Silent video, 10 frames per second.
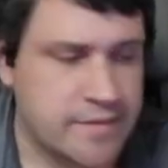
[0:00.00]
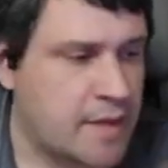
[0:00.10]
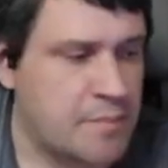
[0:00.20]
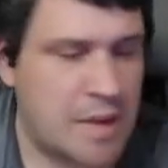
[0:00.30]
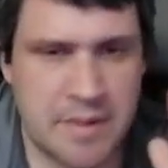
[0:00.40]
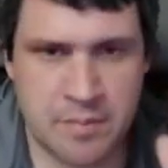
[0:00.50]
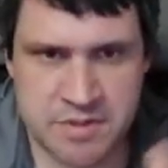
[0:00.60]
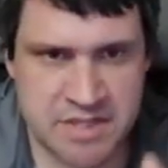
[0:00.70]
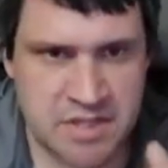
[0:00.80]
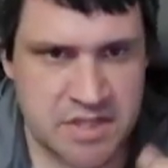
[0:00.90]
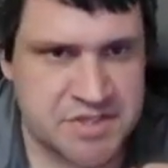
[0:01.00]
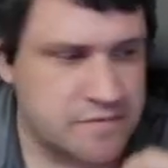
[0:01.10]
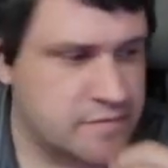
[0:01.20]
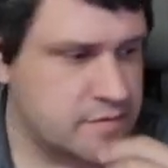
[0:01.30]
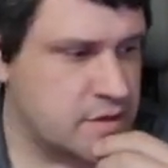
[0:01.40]
Now might be present a list
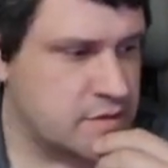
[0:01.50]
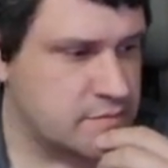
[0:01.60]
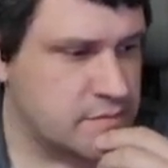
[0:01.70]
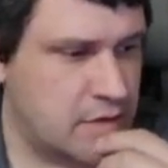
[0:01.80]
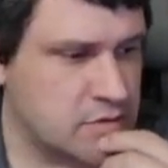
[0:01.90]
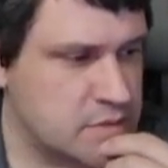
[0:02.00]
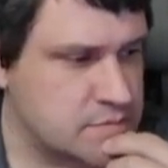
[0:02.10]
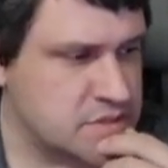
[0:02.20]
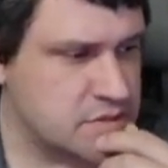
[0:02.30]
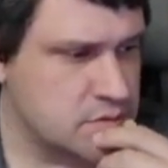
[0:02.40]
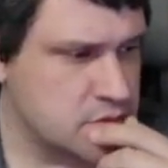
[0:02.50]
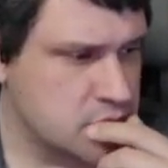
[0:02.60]
of outcomes.